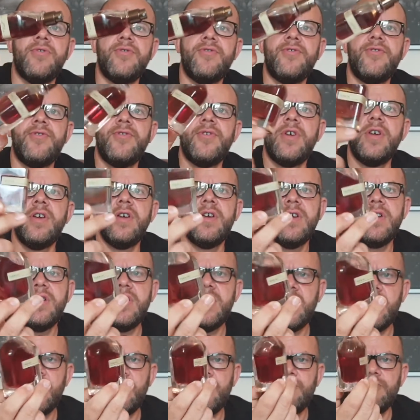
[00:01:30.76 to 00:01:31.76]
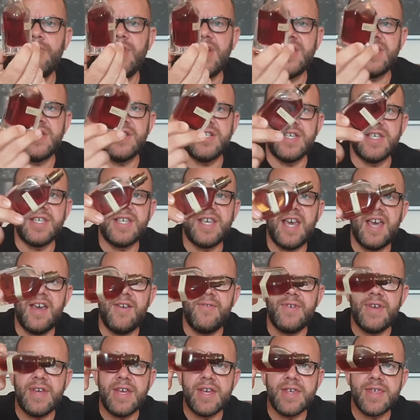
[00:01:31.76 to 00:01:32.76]
of resinous,
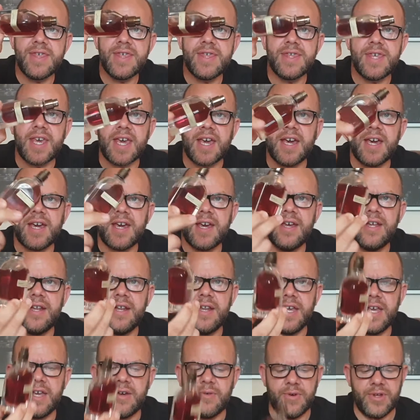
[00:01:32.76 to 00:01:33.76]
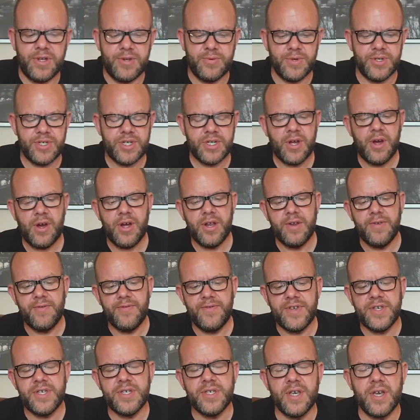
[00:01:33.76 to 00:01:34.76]
heavy, thick liquid, which kind of
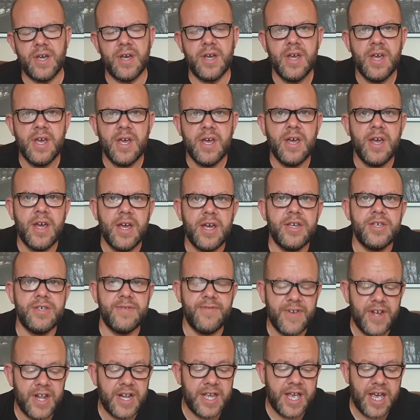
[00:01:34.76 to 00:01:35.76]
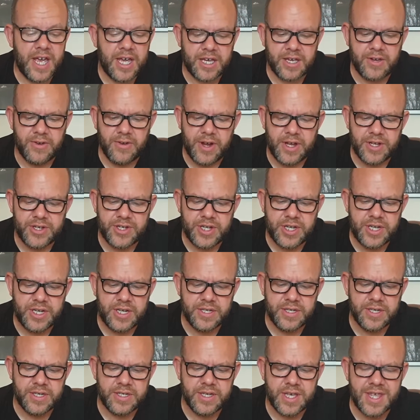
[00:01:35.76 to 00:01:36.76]
is fairly accurate actually,
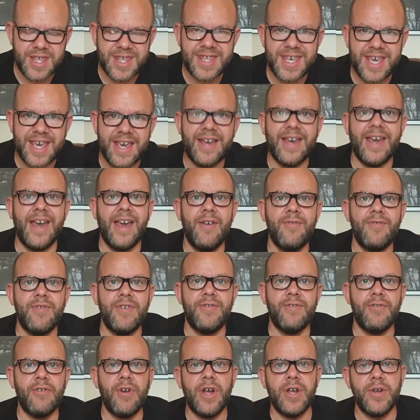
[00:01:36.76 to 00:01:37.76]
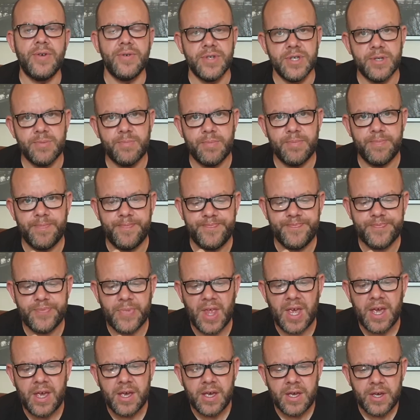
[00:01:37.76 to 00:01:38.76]
because it's a thick, heavy fragrance.
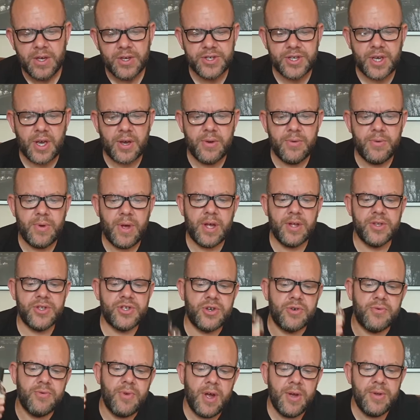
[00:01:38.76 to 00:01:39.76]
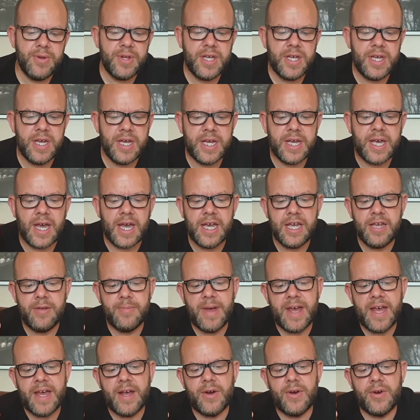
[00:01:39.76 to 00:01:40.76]
So Terroni came
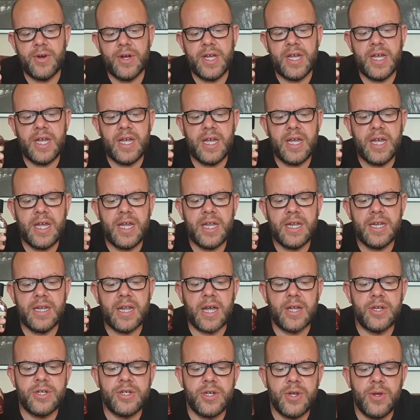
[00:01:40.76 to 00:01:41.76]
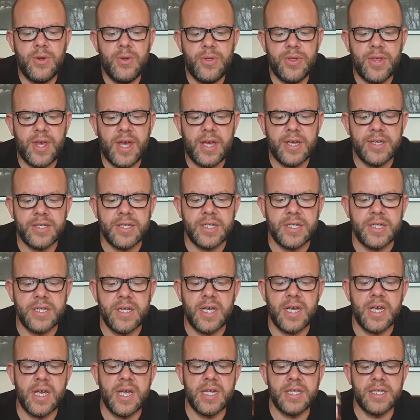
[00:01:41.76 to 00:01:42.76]
out in
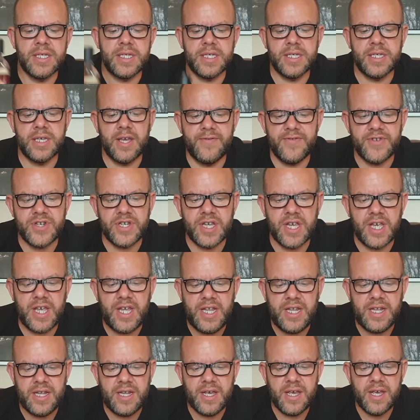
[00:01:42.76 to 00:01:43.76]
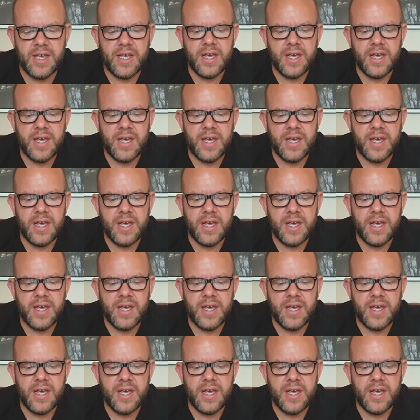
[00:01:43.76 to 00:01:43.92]
2017,